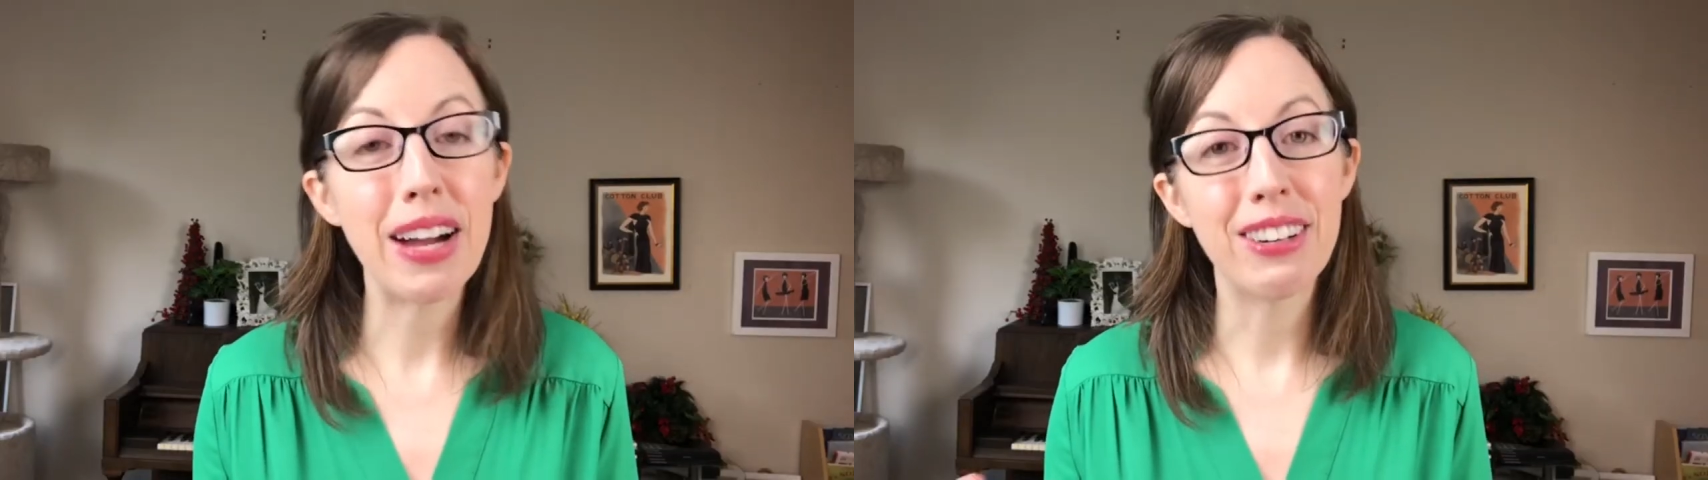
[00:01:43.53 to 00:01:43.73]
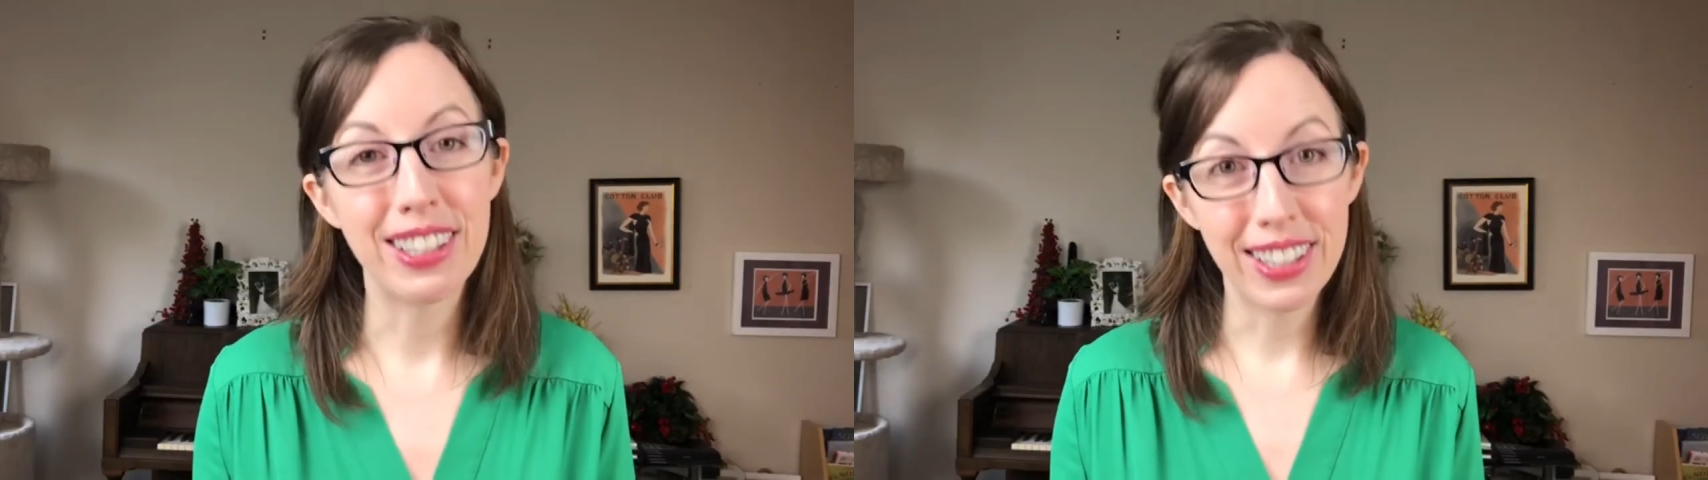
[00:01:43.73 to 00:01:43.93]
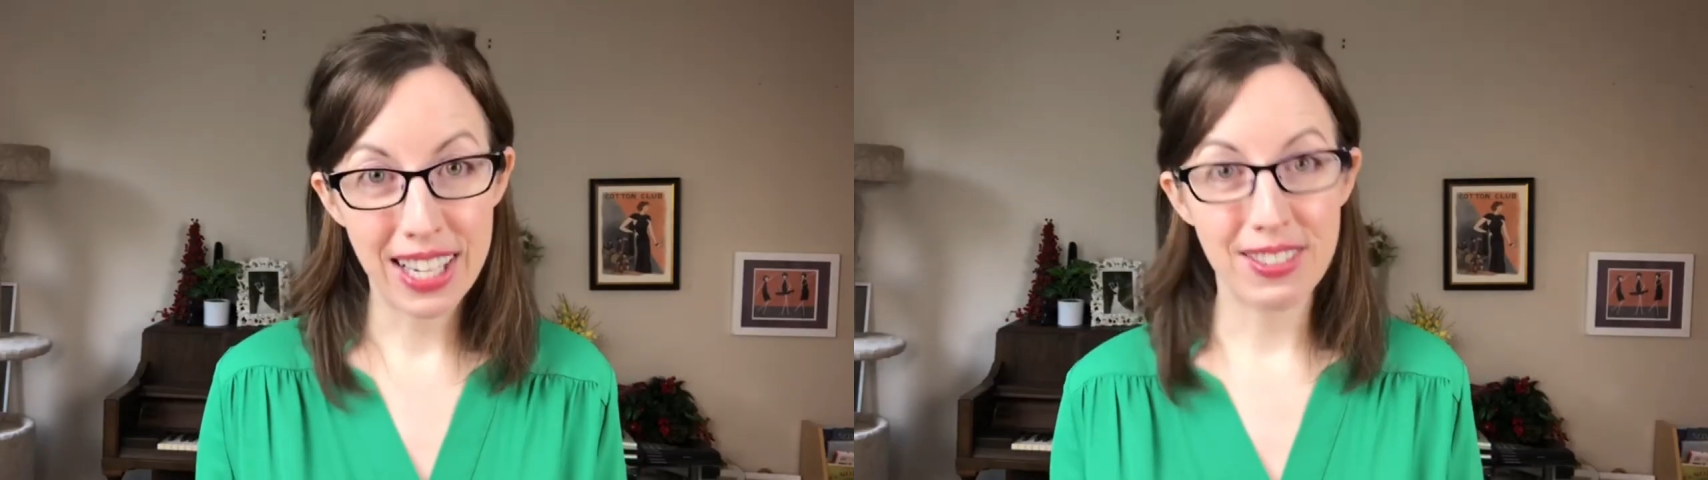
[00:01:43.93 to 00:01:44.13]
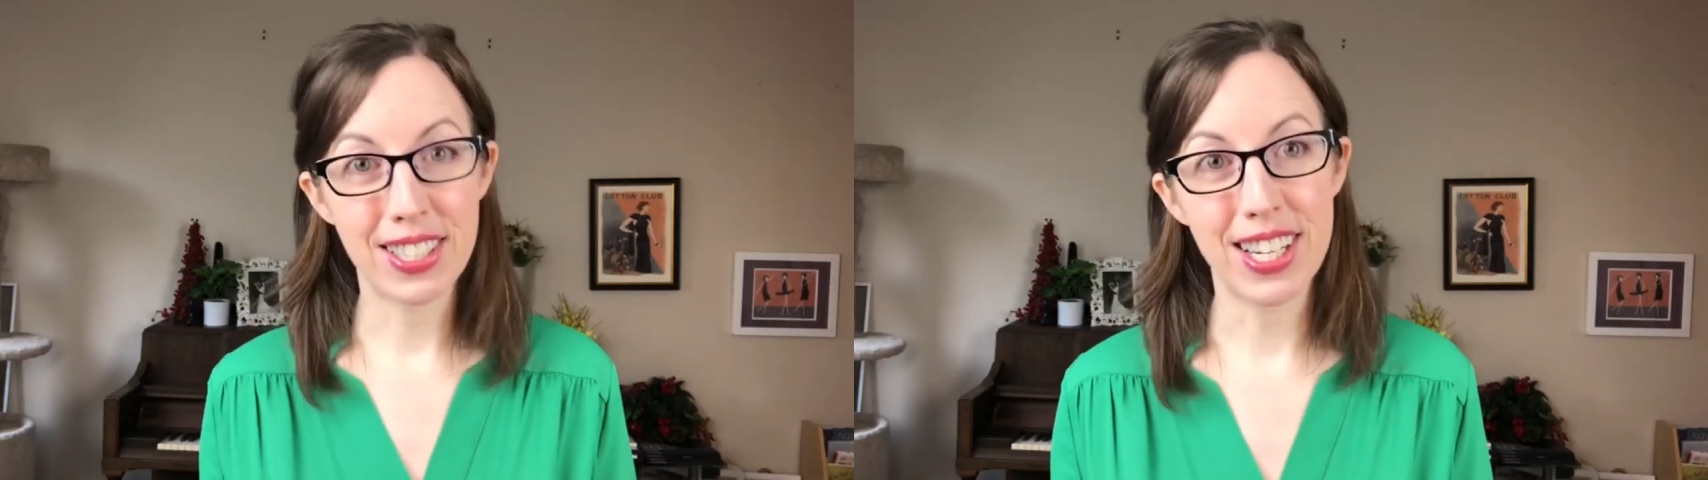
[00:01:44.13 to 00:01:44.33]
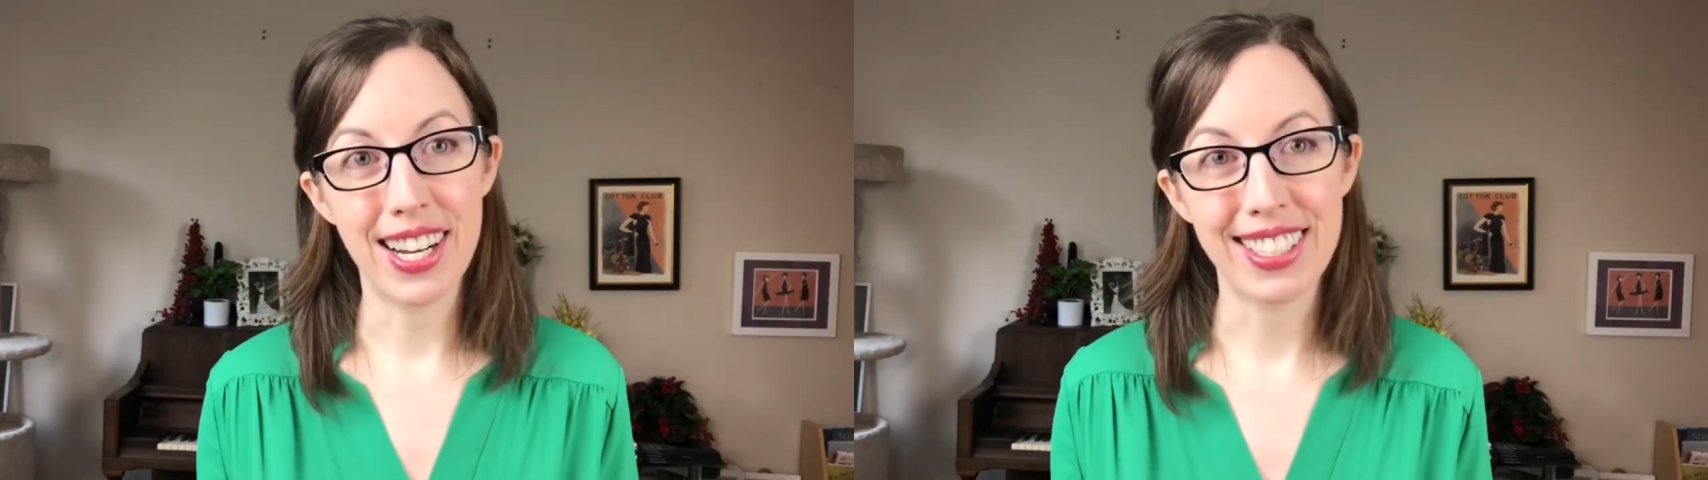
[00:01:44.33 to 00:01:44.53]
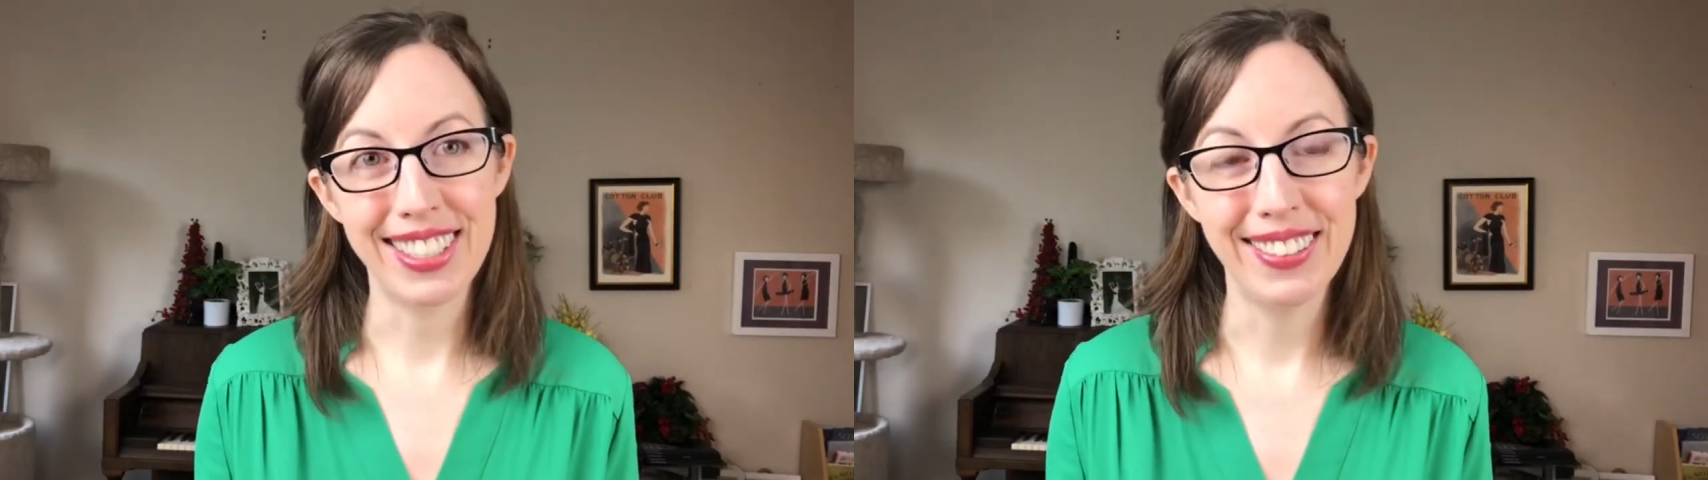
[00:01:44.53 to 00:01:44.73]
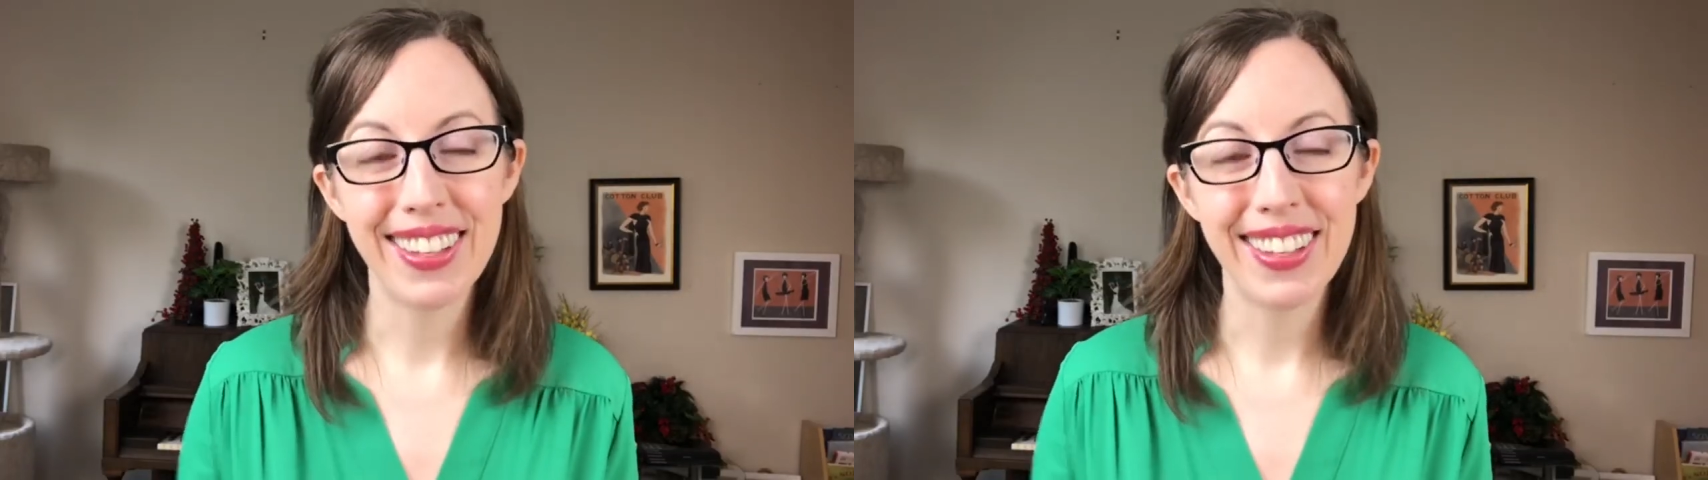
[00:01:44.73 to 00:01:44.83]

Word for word: I would love to talk to